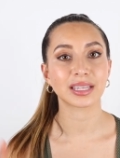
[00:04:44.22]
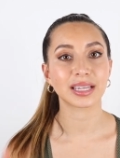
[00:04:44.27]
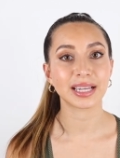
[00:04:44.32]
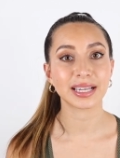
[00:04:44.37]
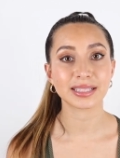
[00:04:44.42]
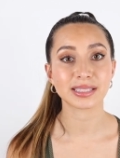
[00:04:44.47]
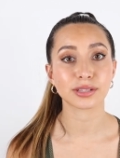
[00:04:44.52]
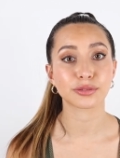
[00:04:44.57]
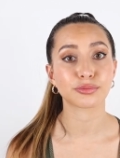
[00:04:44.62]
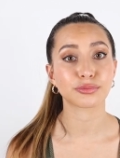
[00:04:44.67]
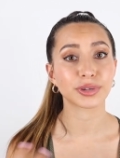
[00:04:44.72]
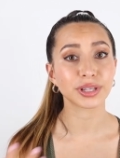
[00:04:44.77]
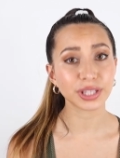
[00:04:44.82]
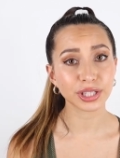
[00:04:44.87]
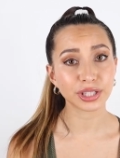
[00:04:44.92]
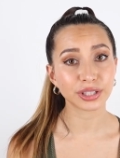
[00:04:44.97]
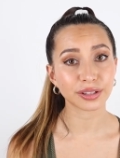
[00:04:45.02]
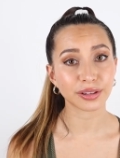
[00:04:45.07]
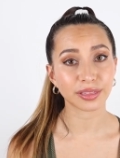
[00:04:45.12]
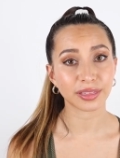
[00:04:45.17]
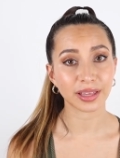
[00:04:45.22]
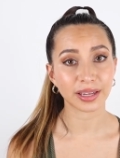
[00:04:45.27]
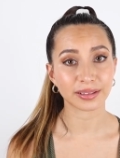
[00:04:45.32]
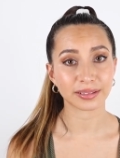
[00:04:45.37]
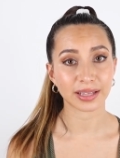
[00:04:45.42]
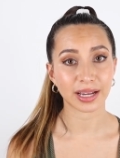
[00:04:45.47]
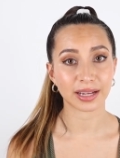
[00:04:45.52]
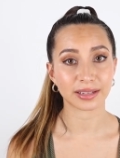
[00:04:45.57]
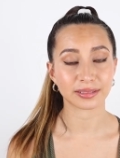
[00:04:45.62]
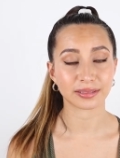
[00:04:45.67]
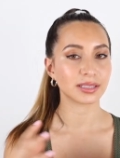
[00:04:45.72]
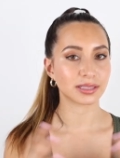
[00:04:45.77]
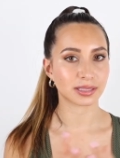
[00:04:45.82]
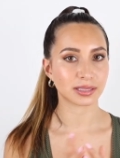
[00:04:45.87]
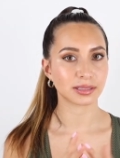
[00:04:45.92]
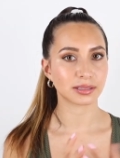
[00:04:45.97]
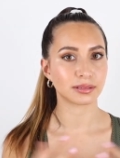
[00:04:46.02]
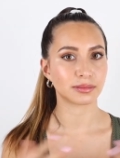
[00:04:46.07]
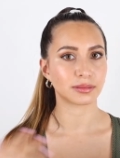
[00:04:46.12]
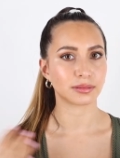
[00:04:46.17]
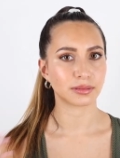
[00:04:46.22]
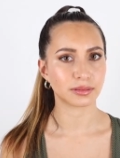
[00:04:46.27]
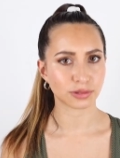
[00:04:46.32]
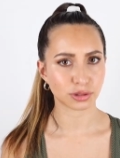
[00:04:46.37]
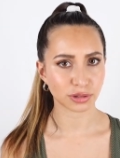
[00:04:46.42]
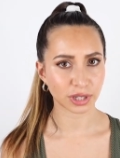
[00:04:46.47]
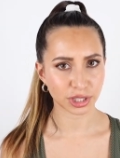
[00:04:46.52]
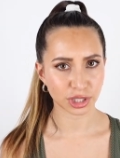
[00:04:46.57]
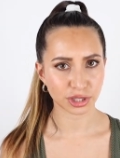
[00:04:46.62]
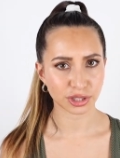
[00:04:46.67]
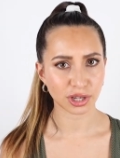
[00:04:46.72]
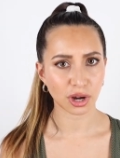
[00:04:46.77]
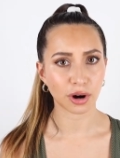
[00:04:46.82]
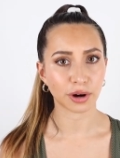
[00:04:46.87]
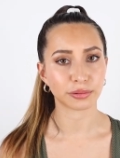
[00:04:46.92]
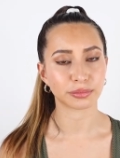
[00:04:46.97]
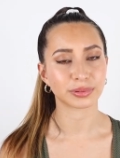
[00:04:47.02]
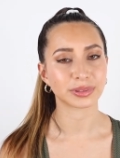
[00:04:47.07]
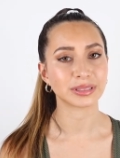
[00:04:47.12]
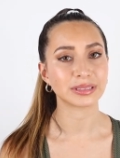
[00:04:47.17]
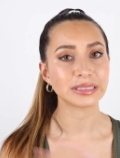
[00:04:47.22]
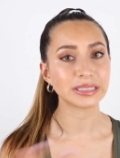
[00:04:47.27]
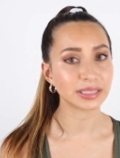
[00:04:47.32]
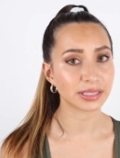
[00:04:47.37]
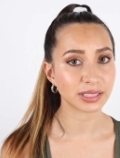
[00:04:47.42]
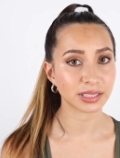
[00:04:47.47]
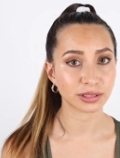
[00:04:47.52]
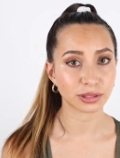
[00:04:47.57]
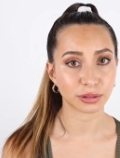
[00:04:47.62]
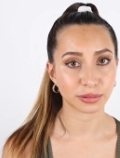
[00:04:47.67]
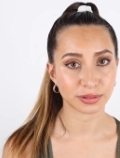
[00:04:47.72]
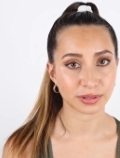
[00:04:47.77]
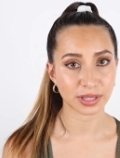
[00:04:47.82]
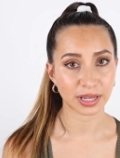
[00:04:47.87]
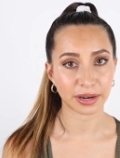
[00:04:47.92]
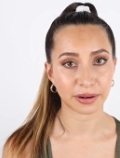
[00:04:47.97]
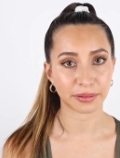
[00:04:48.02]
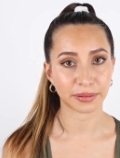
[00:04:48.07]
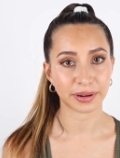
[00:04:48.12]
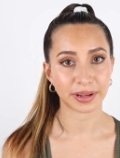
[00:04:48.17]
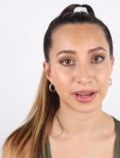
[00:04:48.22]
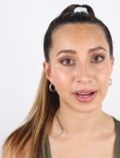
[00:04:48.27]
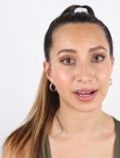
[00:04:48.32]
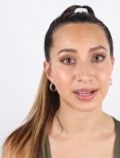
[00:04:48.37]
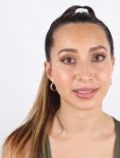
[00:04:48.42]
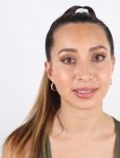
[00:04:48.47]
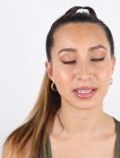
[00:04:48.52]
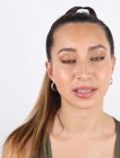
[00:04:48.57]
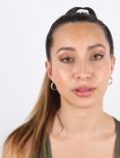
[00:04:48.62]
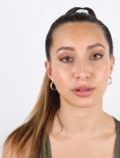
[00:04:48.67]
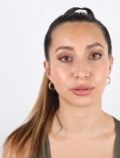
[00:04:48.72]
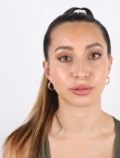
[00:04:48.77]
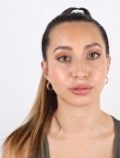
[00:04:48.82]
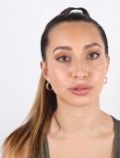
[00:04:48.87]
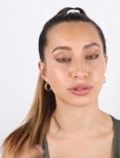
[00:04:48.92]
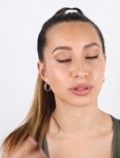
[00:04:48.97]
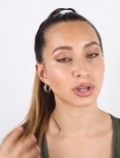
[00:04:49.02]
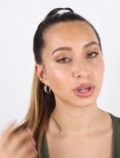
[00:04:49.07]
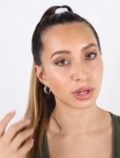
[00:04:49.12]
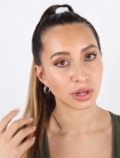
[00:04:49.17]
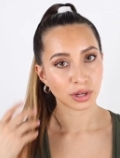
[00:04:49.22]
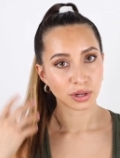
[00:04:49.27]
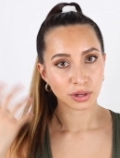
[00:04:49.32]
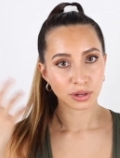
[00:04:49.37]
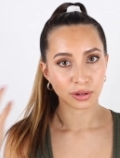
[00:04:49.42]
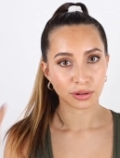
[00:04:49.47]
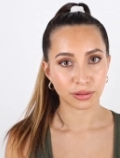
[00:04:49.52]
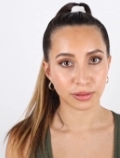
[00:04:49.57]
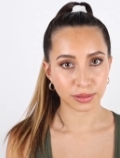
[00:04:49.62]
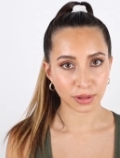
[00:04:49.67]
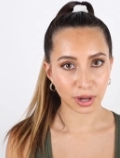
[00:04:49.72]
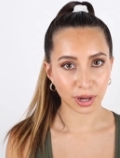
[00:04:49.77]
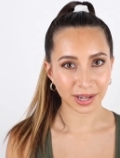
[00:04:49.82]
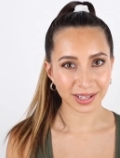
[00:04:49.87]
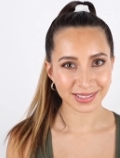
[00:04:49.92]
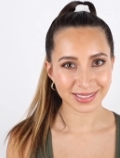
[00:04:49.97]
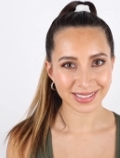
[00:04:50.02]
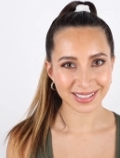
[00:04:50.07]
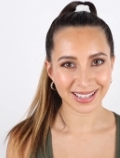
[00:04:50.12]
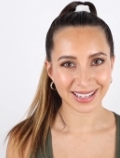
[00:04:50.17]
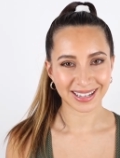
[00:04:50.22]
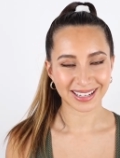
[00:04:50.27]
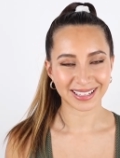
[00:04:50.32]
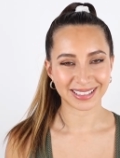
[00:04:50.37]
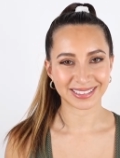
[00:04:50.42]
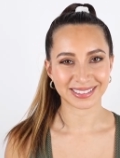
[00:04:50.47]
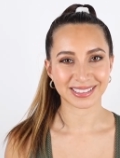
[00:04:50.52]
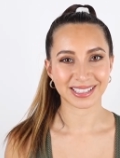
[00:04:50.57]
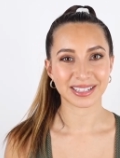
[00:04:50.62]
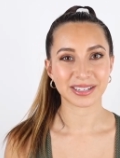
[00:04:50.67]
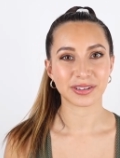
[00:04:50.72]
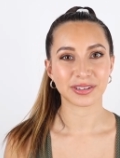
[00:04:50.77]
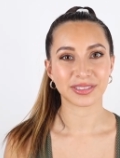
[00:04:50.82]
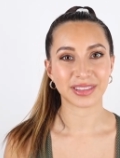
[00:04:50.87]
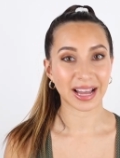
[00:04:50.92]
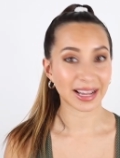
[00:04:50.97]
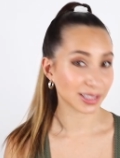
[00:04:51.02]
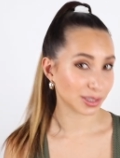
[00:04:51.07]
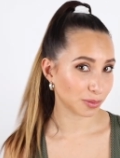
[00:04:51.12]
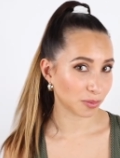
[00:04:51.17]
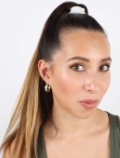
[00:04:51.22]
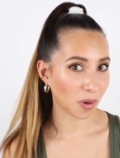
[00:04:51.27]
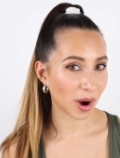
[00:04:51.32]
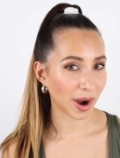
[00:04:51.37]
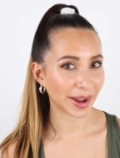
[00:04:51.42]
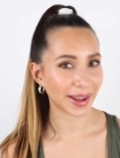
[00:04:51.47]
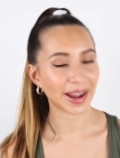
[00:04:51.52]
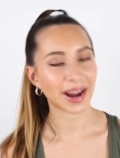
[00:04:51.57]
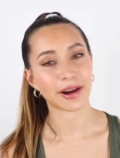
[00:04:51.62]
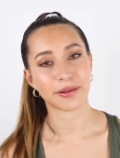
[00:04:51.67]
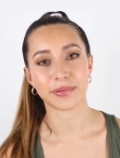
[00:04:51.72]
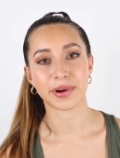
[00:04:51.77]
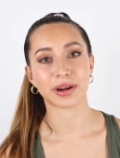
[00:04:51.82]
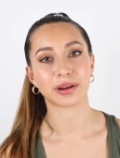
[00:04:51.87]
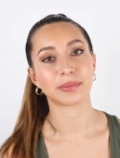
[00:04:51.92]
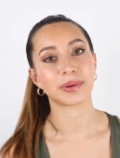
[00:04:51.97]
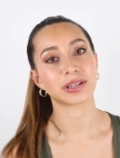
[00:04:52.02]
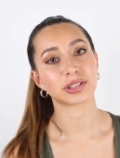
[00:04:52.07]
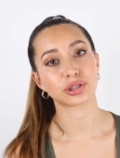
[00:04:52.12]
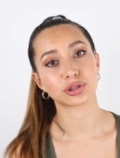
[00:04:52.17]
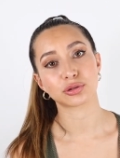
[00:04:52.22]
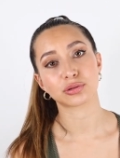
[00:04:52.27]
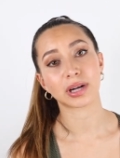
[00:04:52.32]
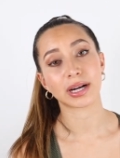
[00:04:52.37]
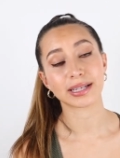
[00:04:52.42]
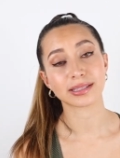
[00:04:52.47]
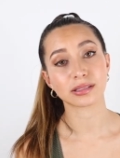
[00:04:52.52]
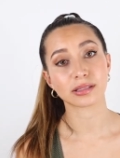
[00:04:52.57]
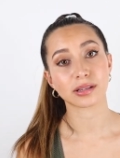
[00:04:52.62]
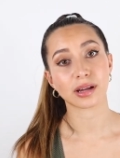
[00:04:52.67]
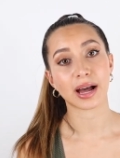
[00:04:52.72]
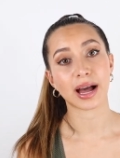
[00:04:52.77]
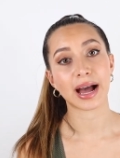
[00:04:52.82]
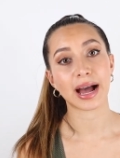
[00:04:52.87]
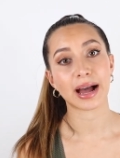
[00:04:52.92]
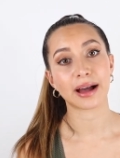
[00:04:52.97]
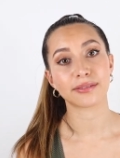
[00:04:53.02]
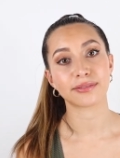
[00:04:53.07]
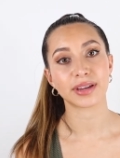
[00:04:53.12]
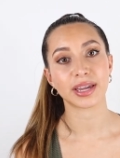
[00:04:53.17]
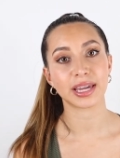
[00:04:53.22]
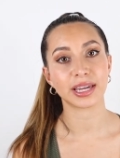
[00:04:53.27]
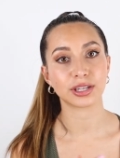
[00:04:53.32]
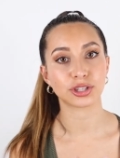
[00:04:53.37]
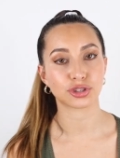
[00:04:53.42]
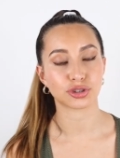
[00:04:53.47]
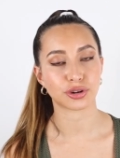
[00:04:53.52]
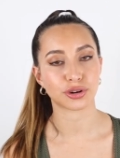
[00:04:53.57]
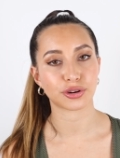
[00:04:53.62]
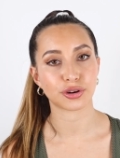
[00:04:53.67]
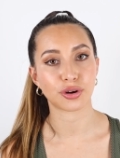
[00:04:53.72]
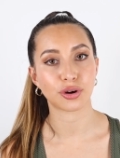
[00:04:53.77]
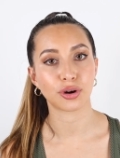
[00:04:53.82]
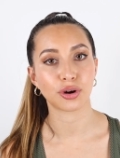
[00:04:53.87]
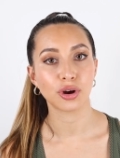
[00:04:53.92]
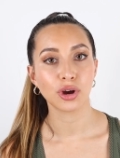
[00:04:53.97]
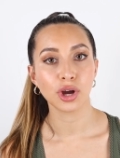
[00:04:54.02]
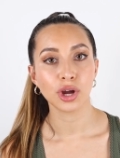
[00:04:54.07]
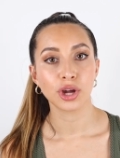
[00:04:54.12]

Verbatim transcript: it's a really good thing that these stretches are releasing those areas and those thoughts and that's why I recommend you guys to have a journal